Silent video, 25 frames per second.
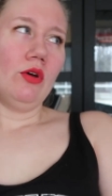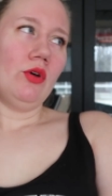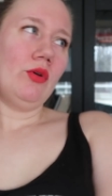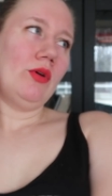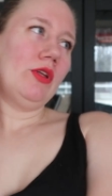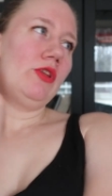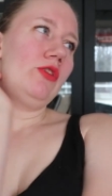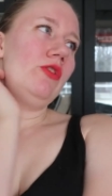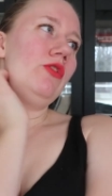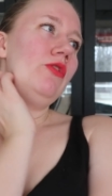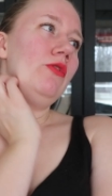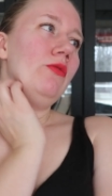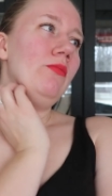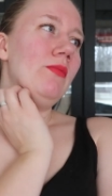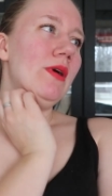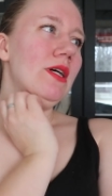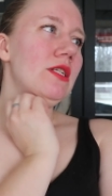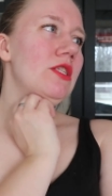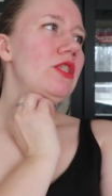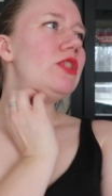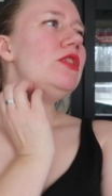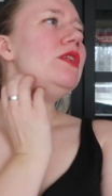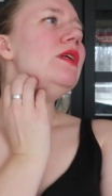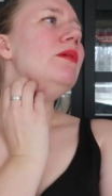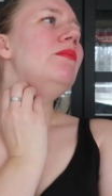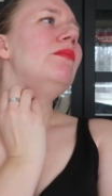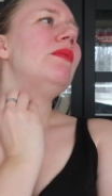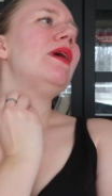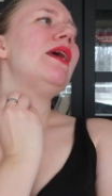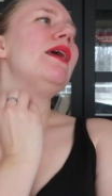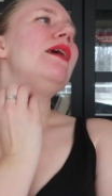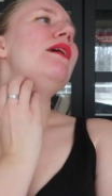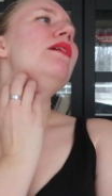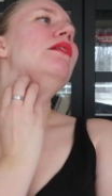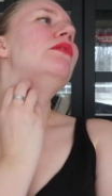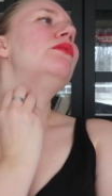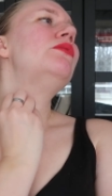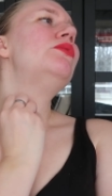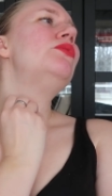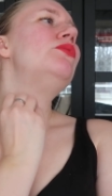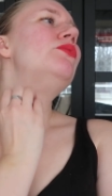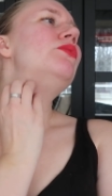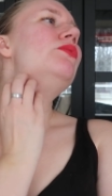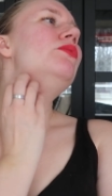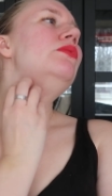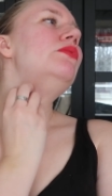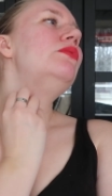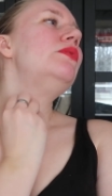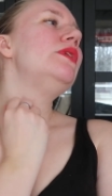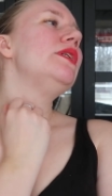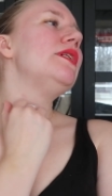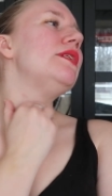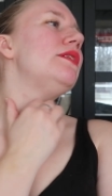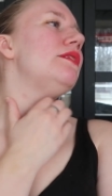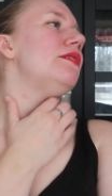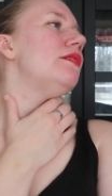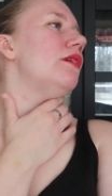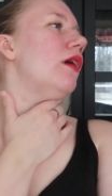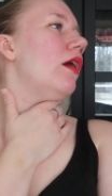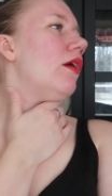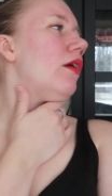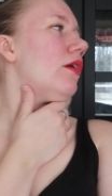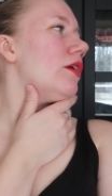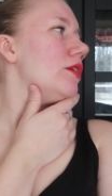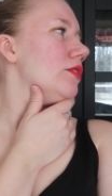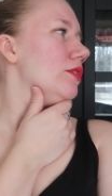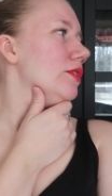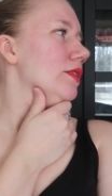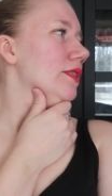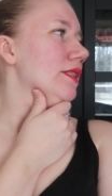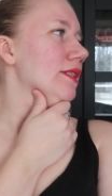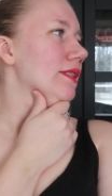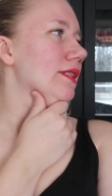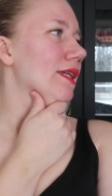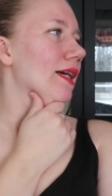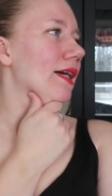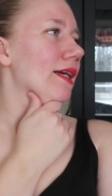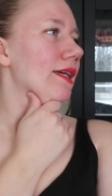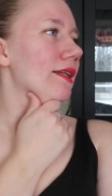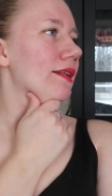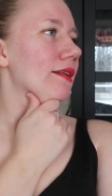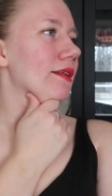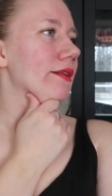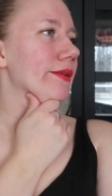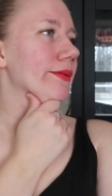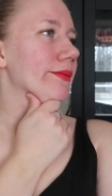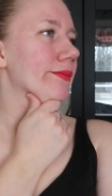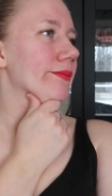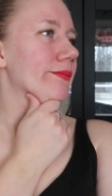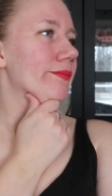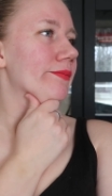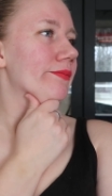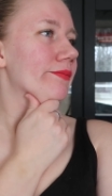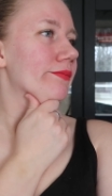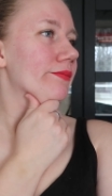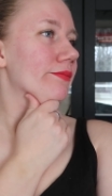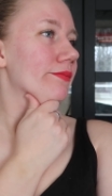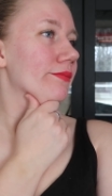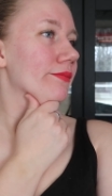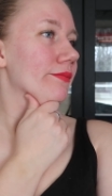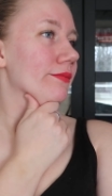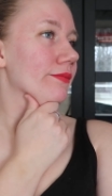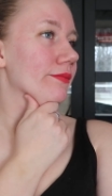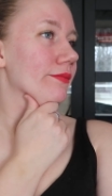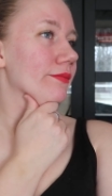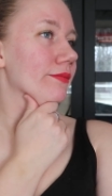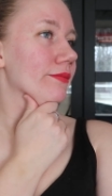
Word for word: we oh, were too much in May. Oh, it's hard to decide. Okay.